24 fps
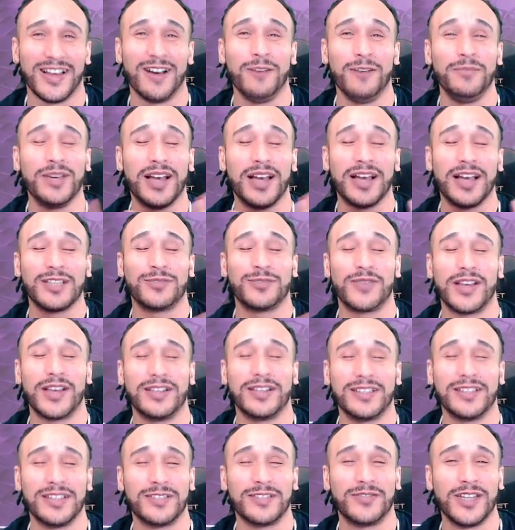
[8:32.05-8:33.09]
I hope you guys
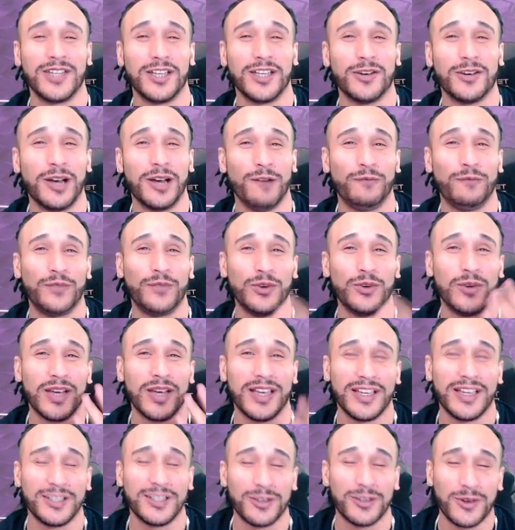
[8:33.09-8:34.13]
found this video helpful
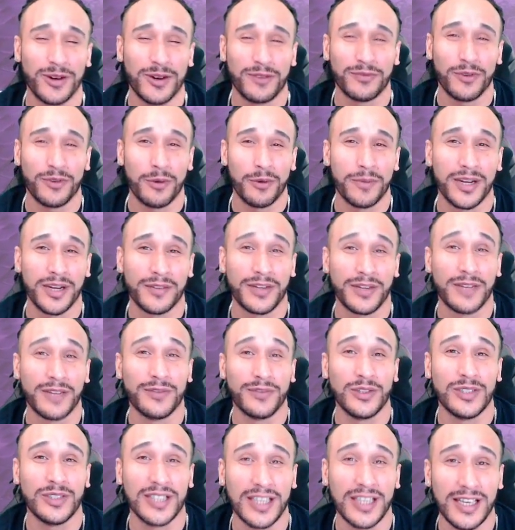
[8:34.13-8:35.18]
and or informative, and if
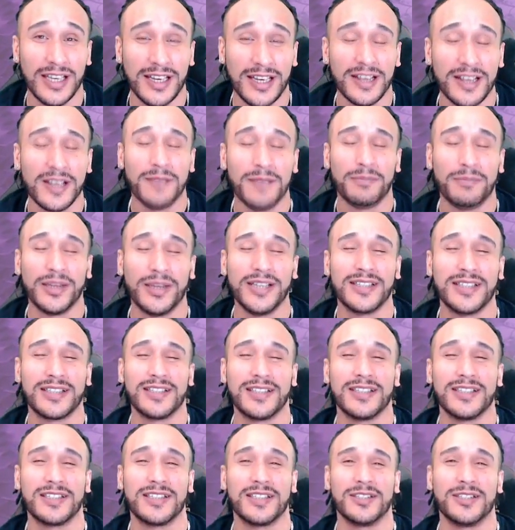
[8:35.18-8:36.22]
you did, please
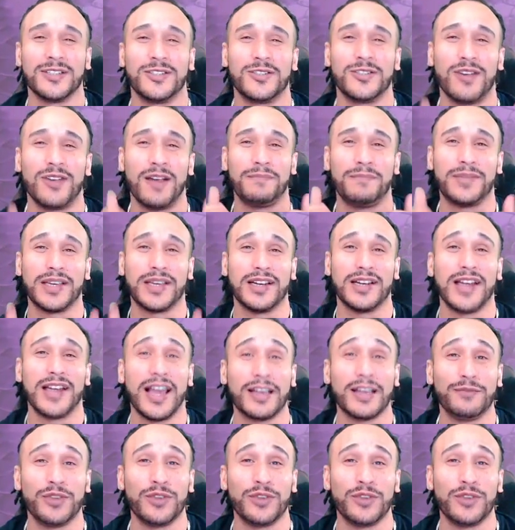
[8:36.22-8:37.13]
consider dropping a like.